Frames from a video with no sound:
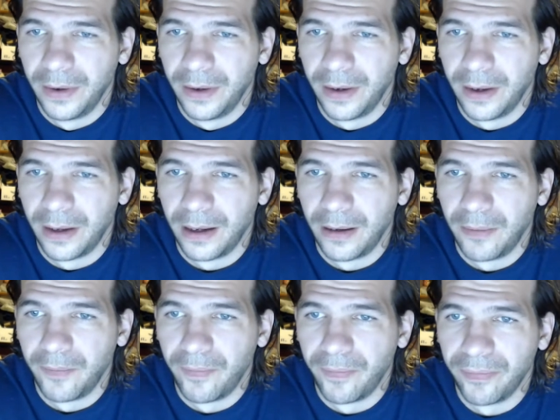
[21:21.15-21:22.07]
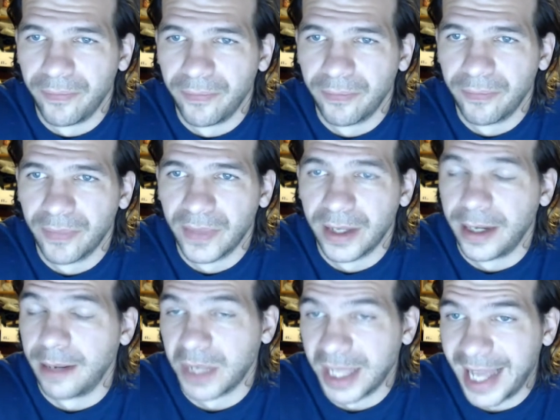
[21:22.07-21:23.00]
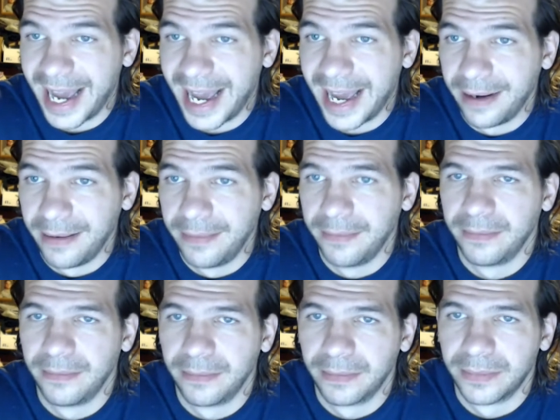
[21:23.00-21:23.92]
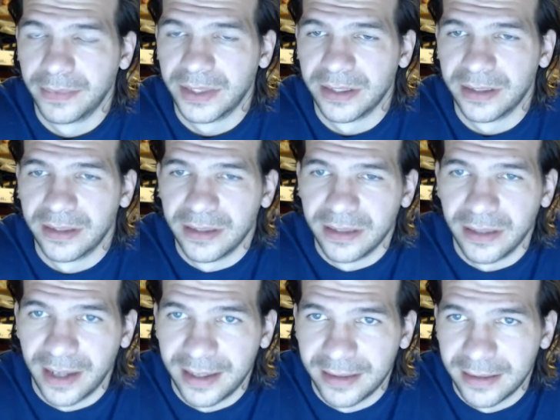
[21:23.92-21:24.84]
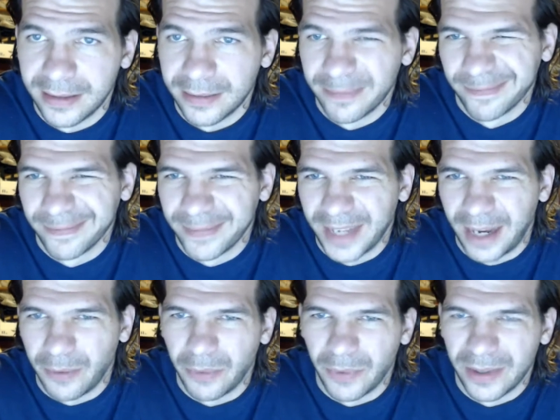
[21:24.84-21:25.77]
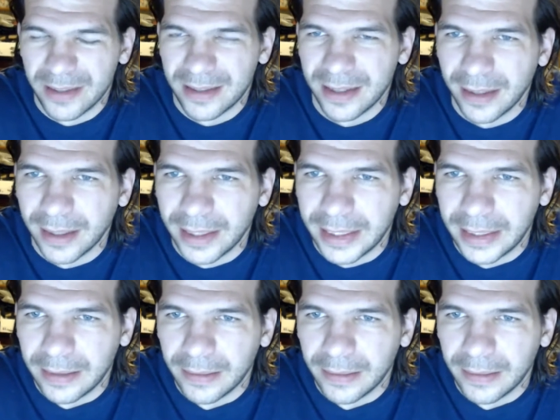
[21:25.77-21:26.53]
and I'm glad, because I wouldn't want to see that.